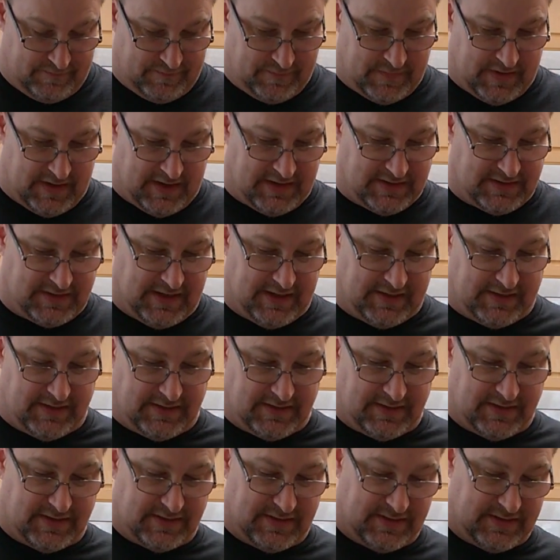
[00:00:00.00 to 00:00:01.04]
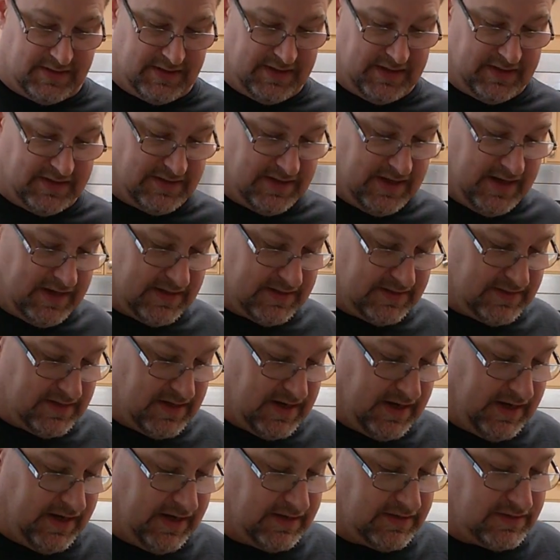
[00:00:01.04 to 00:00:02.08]
Like I said, this isn't an exact
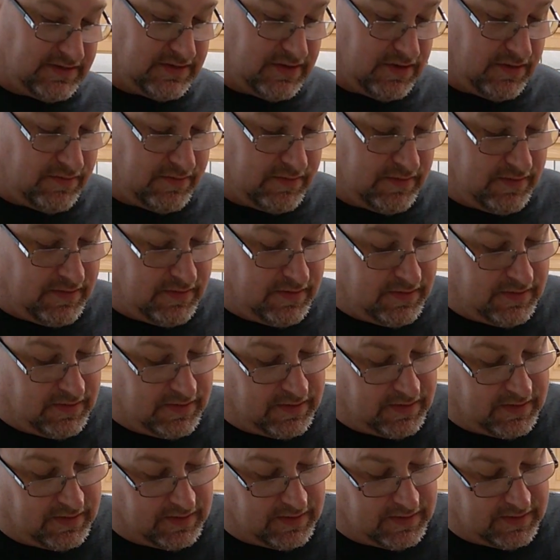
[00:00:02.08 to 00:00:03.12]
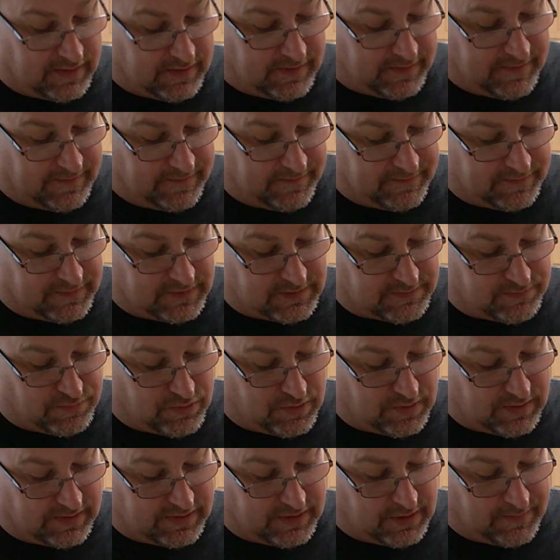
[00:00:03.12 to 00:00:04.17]
science, so just
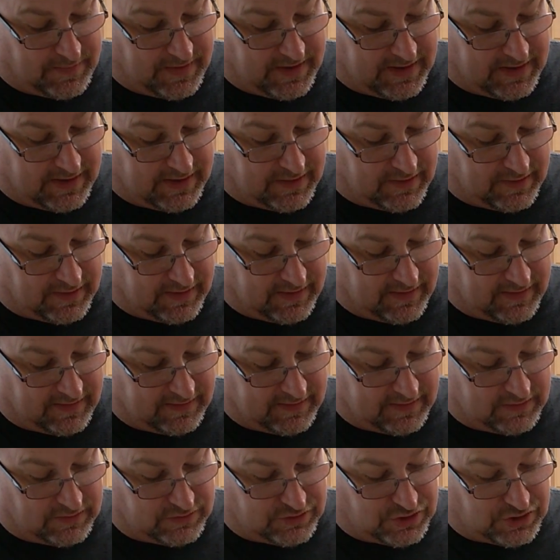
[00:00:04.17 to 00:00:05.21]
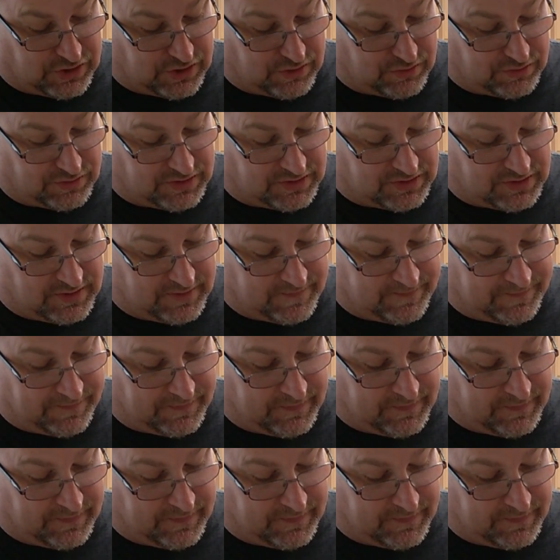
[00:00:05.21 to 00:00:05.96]
pour a little bit in there, get a little juice.